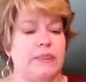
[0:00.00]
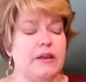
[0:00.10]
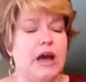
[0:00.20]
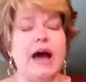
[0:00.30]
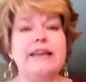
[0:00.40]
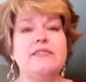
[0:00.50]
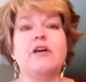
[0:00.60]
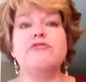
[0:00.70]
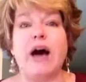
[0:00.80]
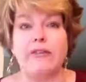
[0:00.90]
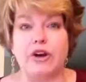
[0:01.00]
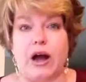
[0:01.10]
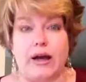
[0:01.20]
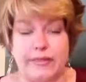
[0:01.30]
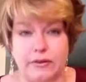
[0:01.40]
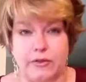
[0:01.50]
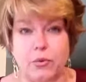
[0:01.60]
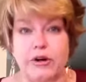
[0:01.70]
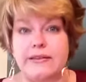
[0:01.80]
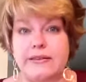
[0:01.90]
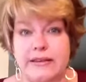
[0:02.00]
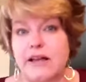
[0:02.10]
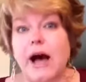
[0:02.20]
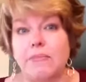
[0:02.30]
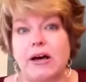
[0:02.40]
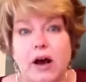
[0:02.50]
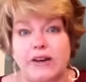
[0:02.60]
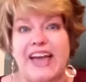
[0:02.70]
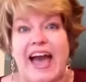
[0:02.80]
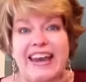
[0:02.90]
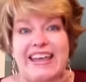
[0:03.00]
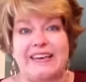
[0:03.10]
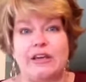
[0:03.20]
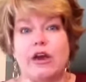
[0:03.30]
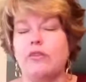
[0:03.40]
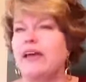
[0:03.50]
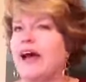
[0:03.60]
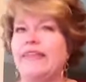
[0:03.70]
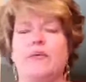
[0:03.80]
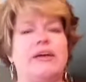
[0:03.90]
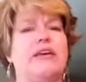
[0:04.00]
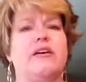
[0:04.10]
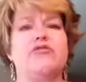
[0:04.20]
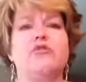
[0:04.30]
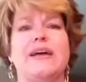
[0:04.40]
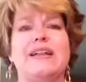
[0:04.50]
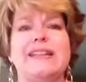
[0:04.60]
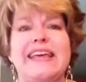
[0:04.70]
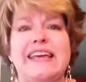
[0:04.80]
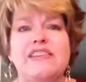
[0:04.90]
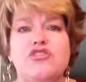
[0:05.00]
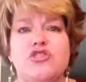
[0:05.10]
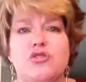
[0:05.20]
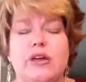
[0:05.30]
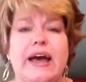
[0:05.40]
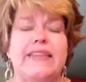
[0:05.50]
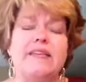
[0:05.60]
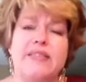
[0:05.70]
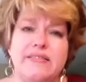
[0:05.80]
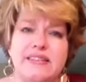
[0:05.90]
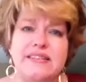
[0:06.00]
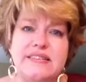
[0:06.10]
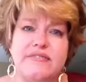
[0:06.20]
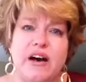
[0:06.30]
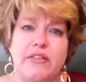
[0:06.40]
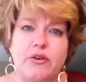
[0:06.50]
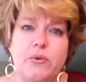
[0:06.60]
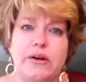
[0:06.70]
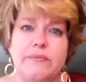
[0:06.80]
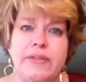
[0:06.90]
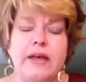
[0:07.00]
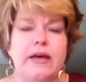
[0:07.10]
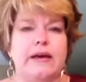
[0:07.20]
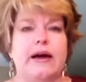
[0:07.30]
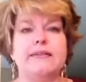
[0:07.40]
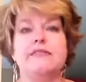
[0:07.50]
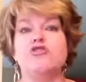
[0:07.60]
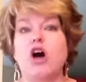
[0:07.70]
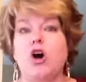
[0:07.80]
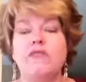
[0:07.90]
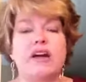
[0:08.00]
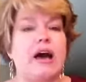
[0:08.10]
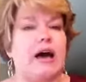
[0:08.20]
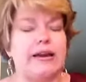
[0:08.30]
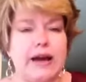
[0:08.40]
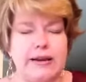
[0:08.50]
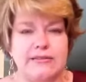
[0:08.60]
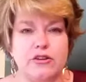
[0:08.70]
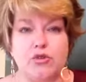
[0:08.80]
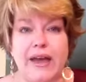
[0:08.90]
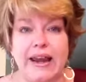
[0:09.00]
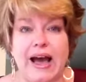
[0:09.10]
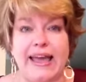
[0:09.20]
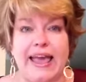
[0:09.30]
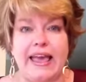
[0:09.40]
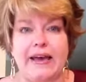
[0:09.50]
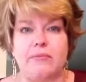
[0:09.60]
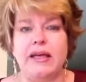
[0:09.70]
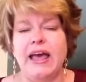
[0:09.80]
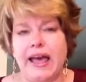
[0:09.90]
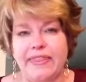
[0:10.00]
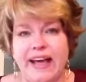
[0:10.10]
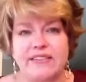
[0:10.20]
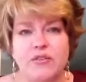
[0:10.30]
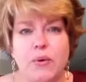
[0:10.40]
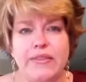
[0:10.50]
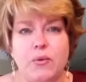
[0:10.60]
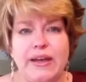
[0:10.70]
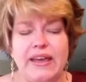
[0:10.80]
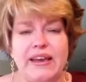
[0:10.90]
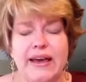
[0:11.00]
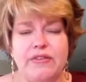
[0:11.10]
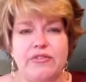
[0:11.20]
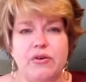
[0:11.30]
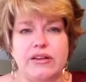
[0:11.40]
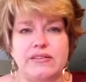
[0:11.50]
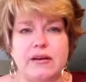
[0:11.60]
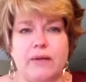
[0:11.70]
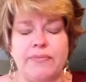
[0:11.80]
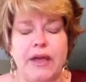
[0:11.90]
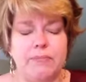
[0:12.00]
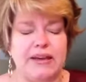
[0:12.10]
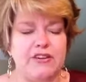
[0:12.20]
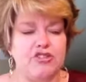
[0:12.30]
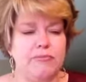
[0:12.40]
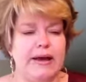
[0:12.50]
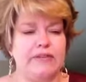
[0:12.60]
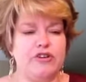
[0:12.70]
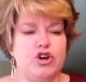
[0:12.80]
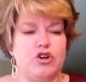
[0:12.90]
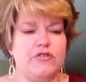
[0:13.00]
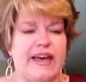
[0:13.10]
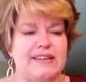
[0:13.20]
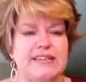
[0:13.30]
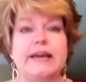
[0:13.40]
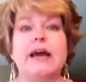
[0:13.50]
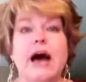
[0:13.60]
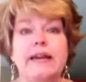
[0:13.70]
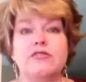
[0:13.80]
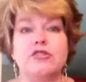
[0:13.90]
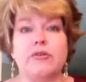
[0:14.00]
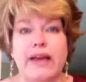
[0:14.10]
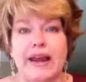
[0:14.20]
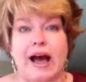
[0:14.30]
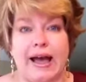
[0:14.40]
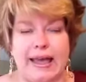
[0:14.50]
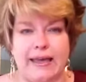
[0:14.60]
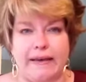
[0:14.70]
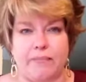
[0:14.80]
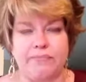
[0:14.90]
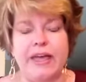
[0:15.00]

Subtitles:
God is our Father God. The word is Abba, our daddy, you know, the guy that we can go to and cling to, the guy that loves us as a father would. God is the Jehovah God. God is the great I am. And that's the one that we can kind of focus on, because you might have heard that said, God is the great I am.